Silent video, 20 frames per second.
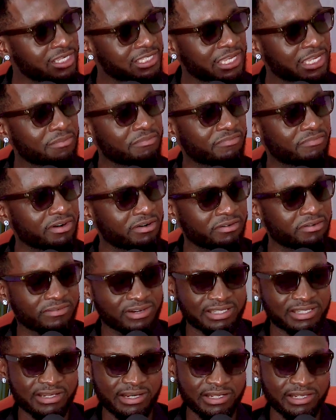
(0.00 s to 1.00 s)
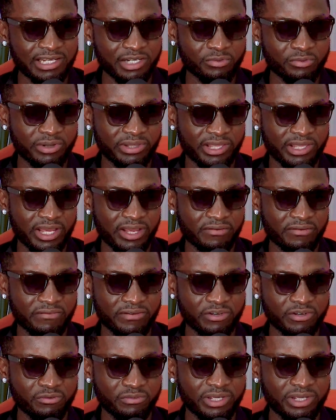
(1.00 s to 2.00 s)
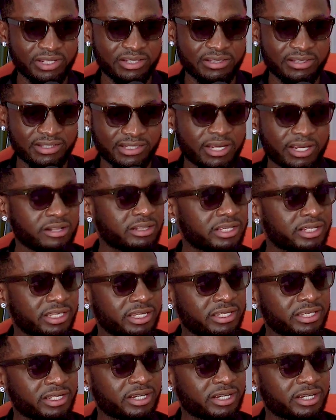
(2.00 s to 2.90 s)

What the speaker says: I'm very fascinated with their filming style in India.